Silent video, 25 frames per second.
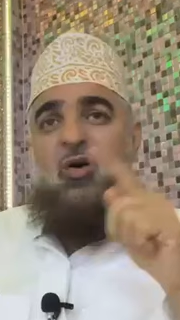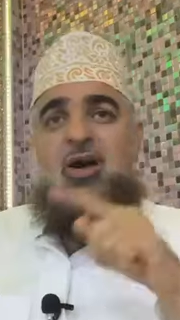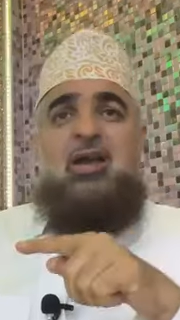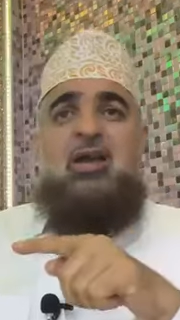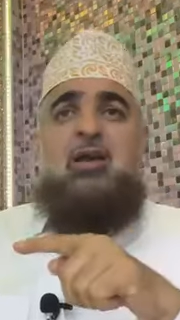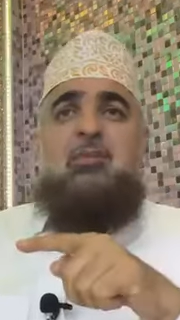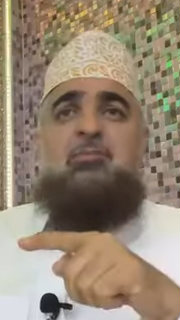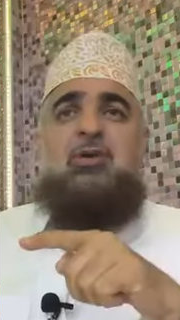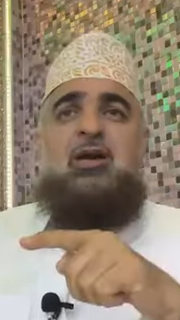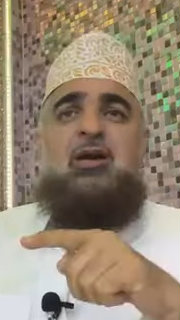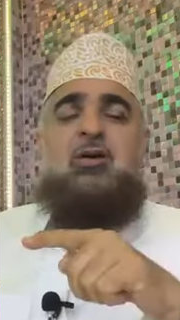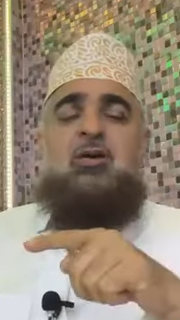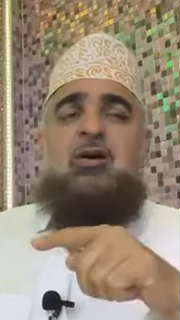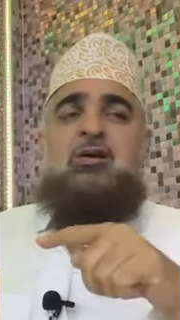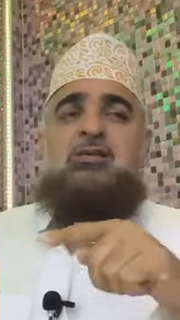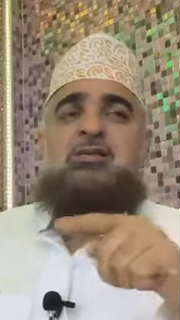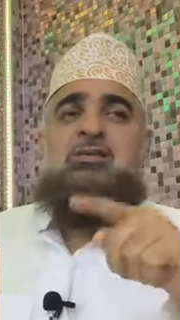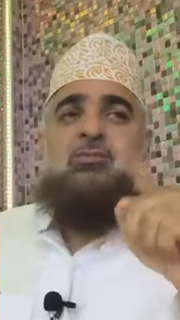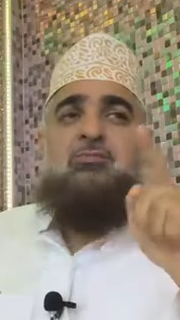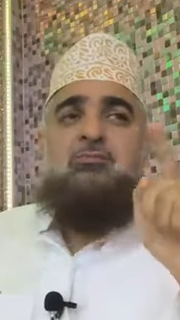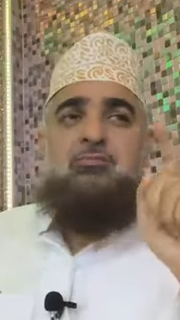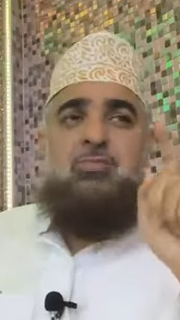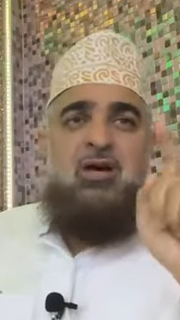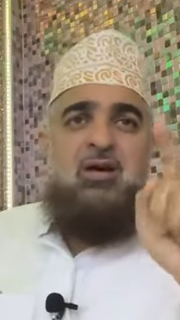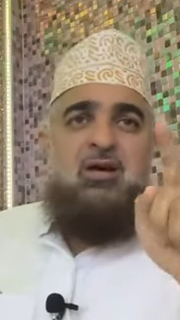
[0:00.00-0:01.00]
Why?
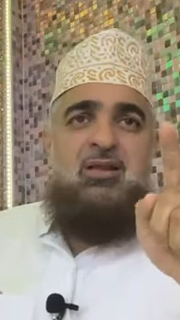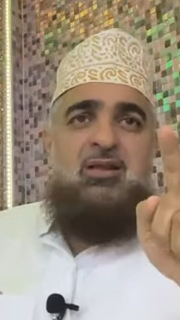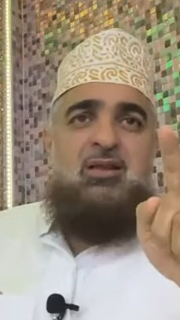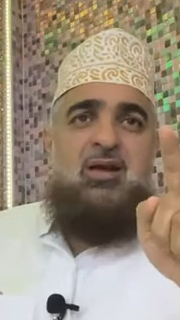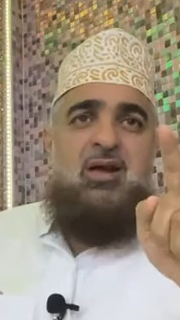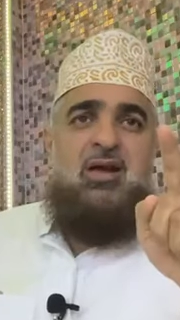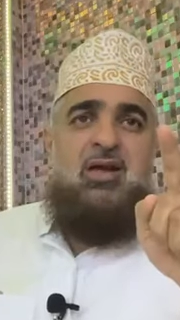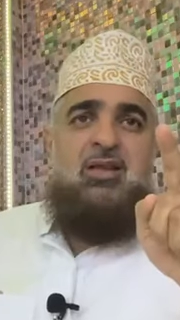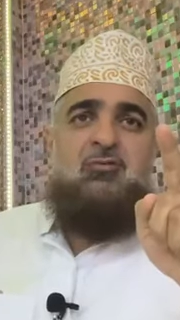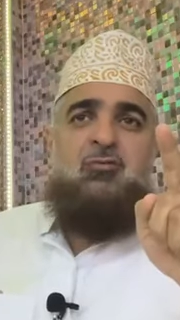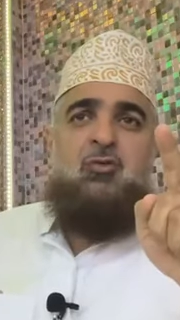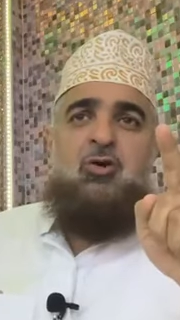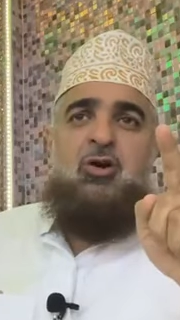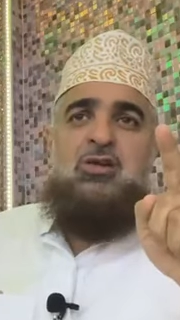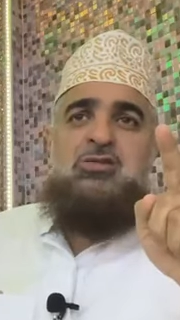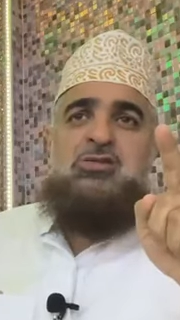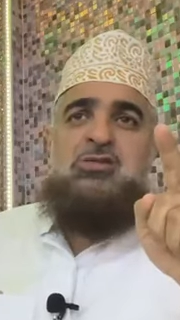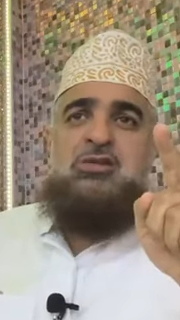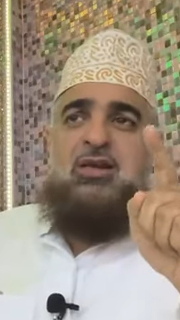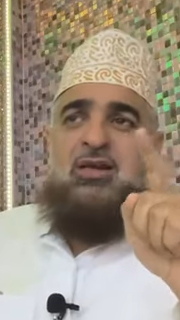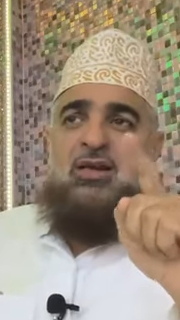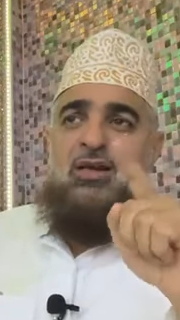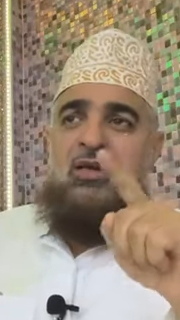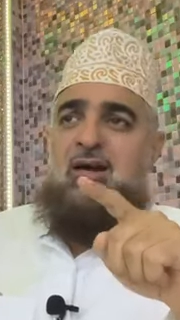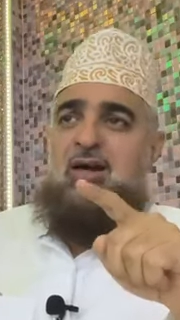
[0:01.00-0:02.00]
Because Baghdad
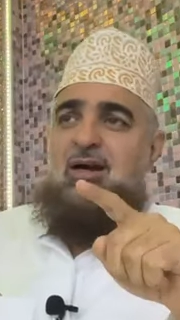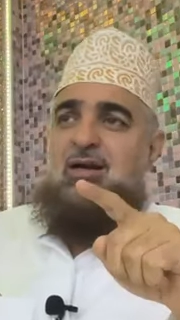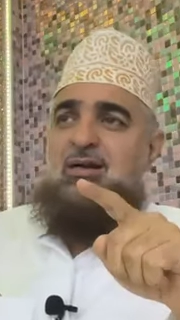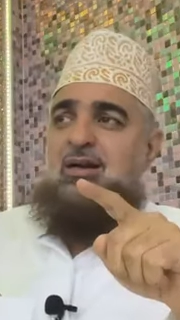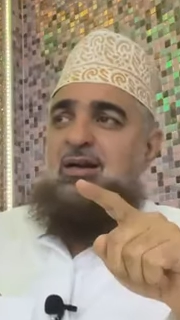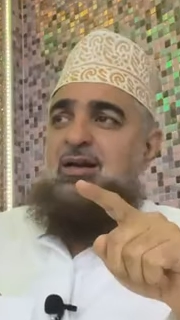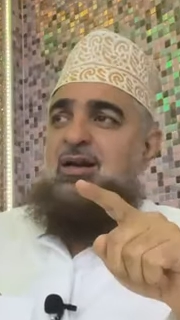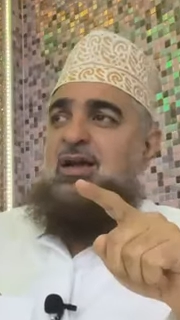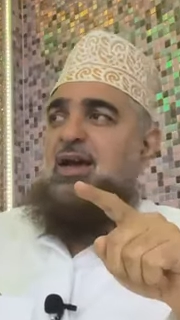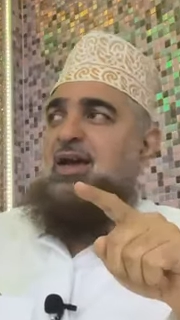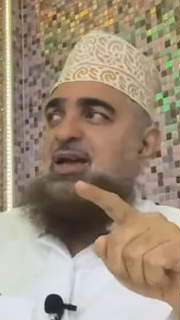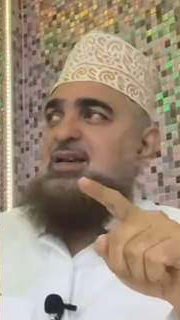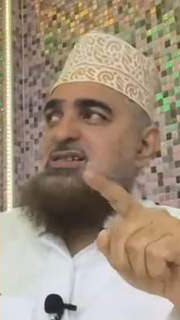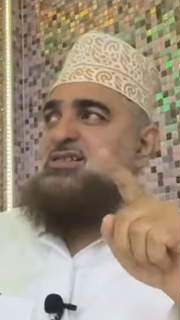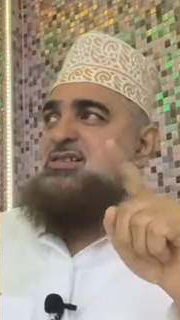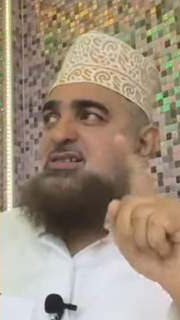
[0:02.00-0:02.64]
was regarded